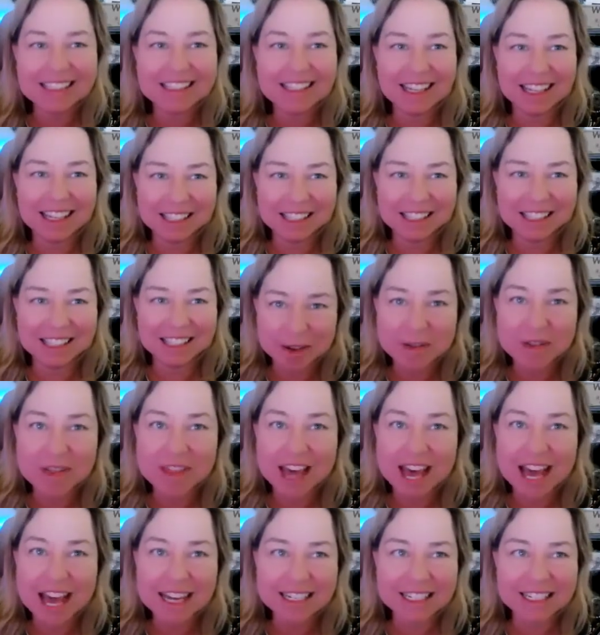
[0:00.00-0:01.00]
And so
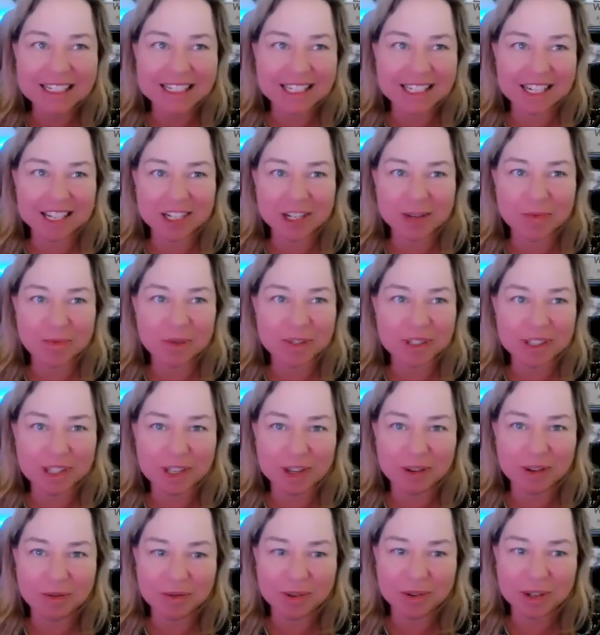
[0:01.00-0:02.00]
that distinction was
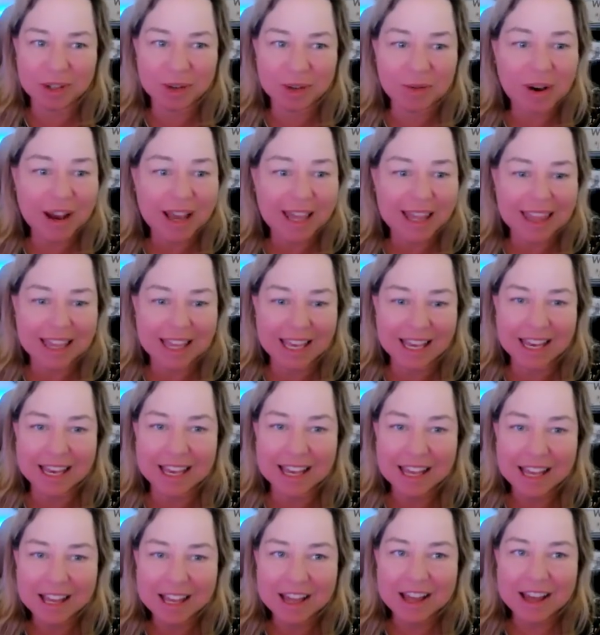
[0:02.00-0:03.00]
huge. So I think,
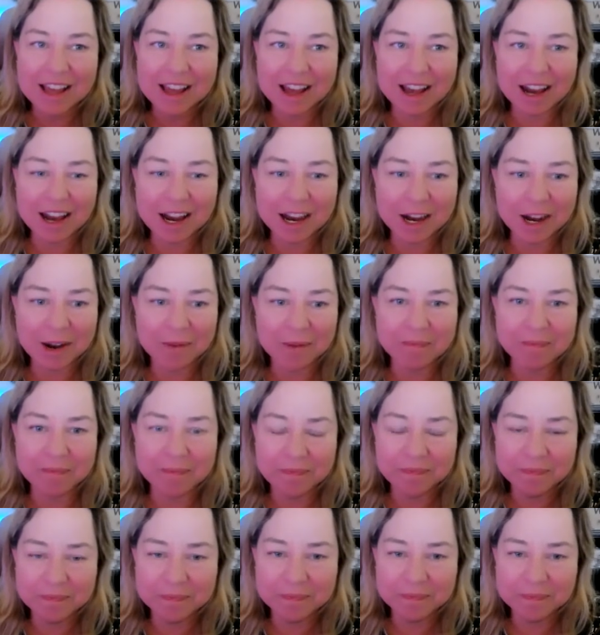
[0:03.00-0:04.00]

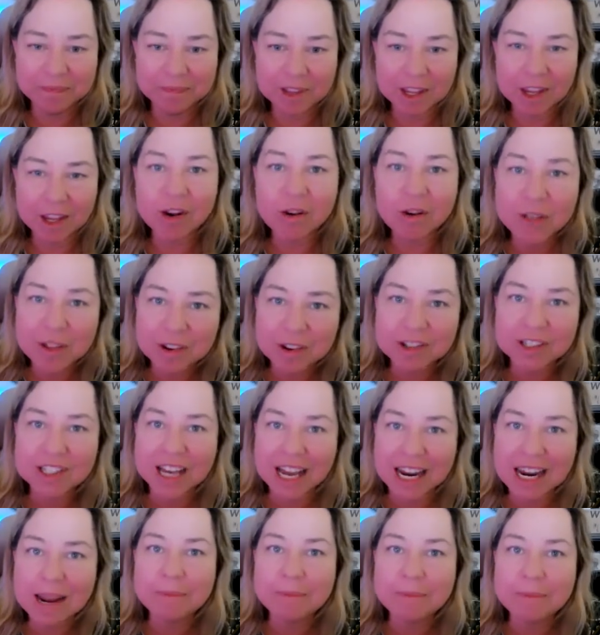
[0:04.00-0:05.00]
there's
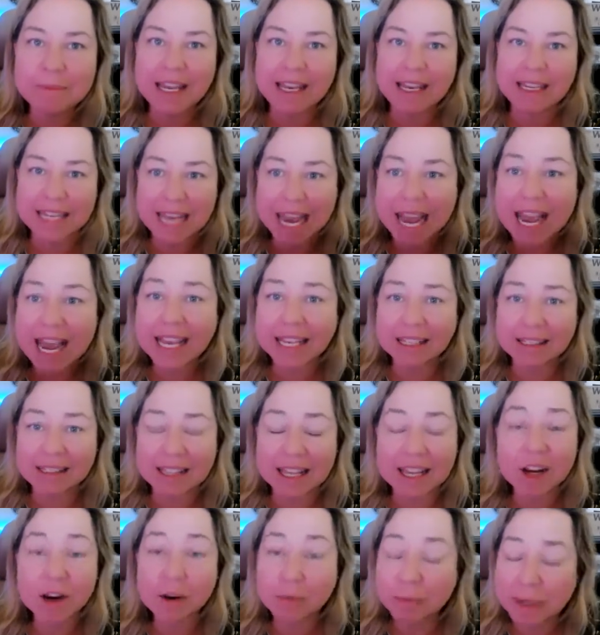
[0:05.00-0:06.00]
gonna be days
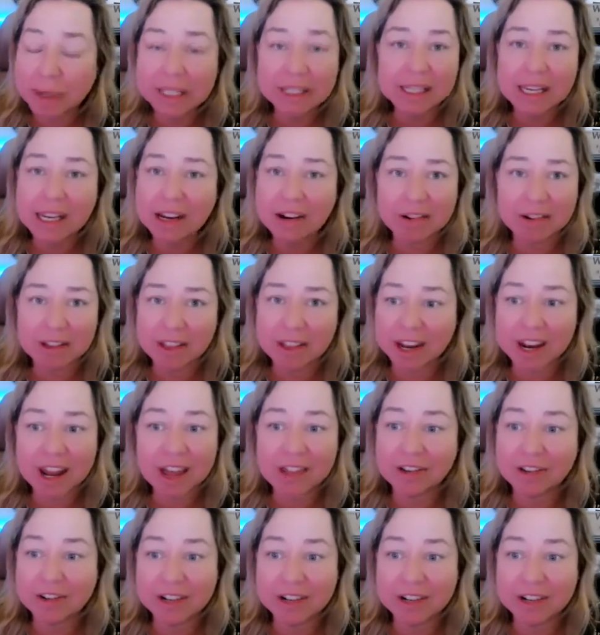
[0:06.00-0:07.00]
that you're busier than
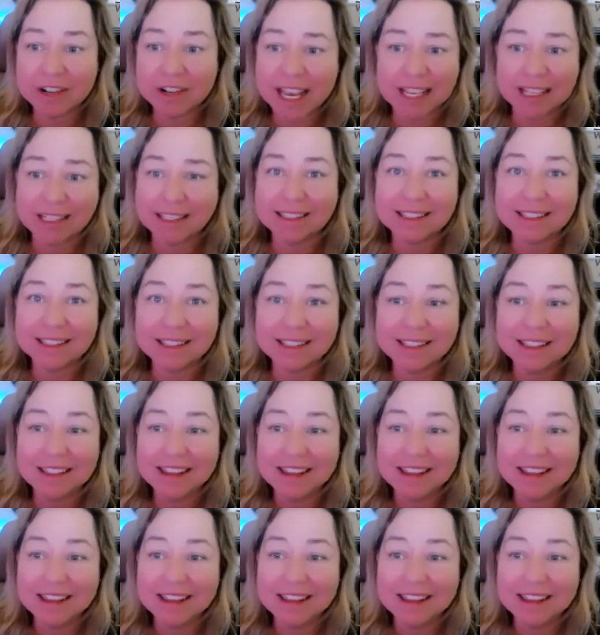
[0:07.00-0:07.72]
other days.